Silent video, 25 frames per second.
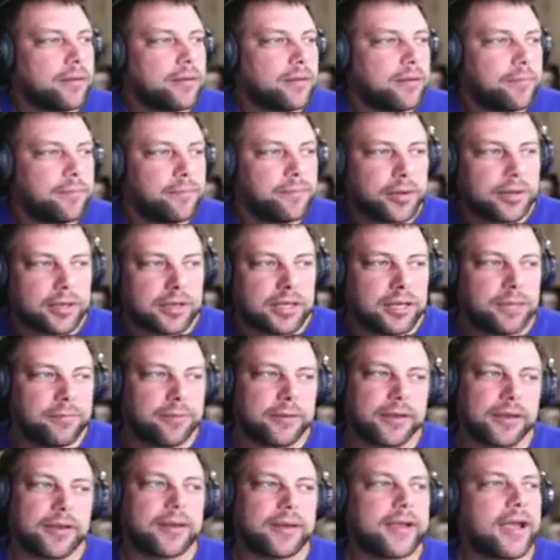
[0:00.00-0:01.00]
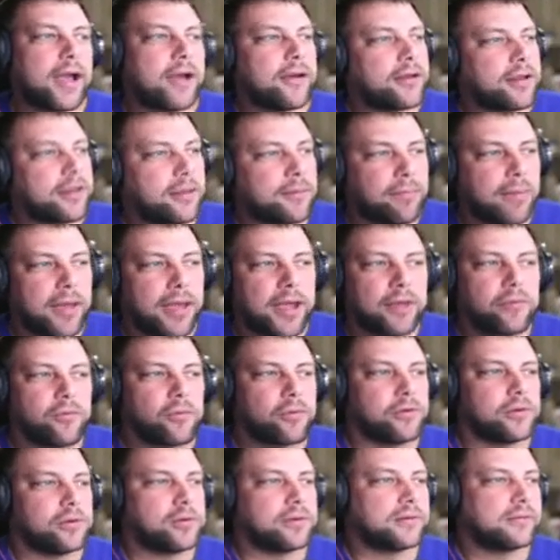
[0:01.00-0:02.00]
Bookkeeping, accounting,
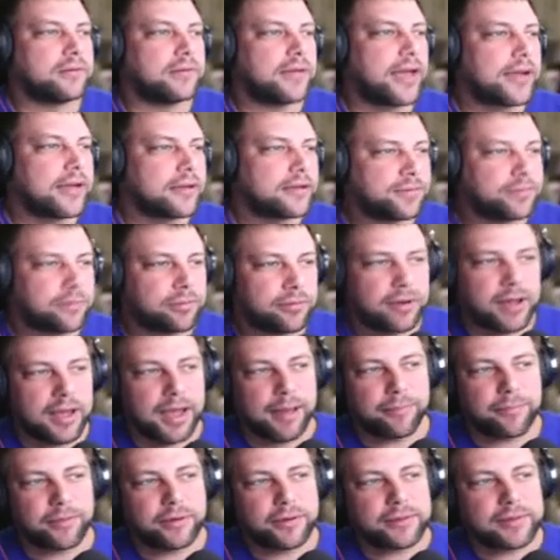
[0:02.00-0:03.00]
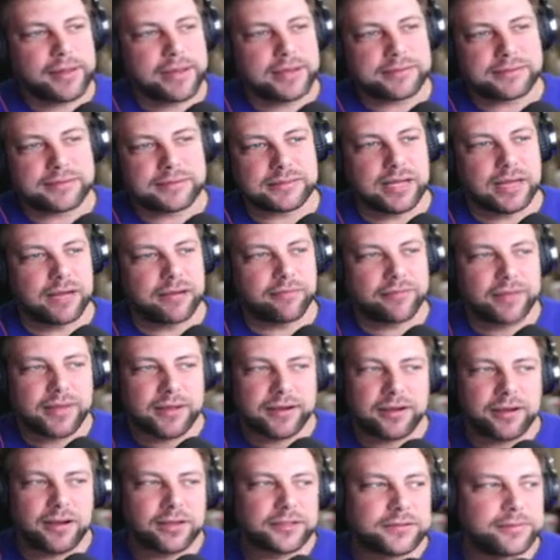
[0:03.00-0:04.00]
payroll, tax prep, all that stuff. That
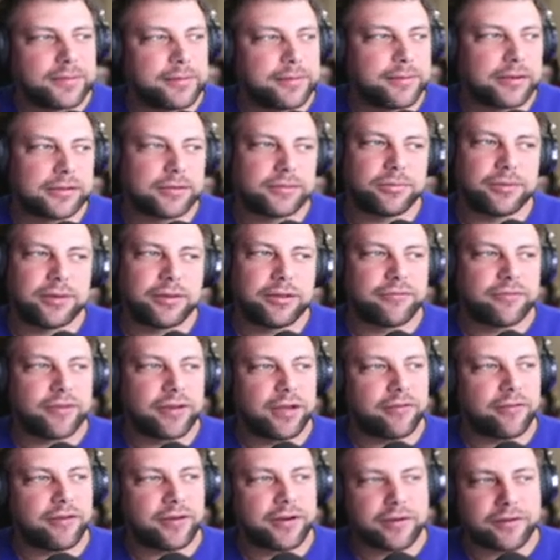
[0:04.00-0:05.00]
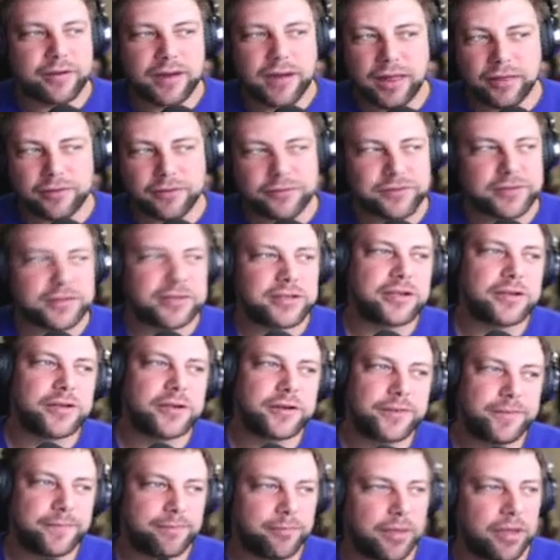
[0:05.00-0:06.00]
costs me about $2,500 a
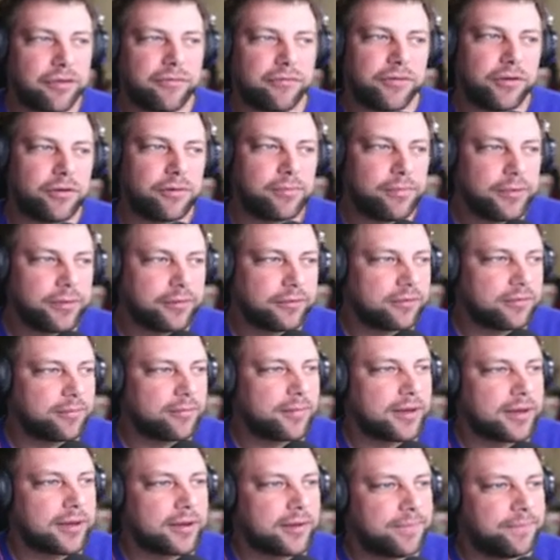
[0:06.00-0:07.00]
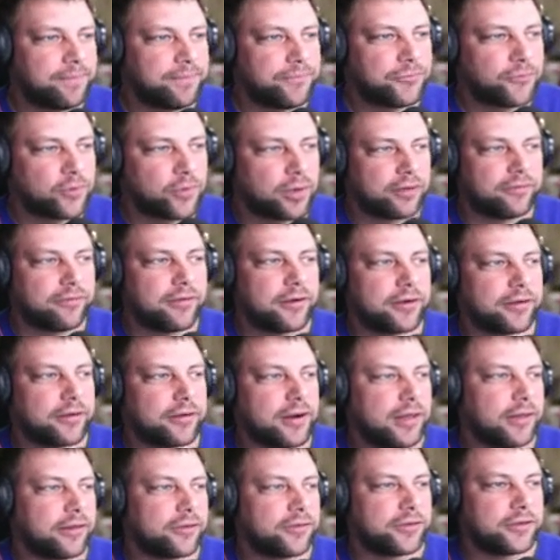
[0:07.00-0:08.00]
year. My phone bill's about
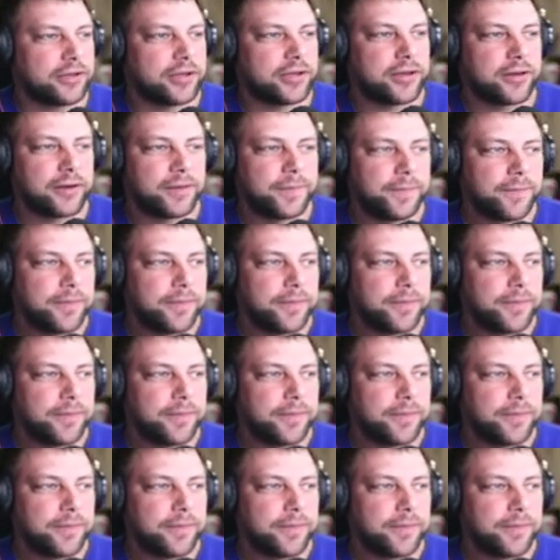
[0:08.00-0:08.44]
$1,200 a year.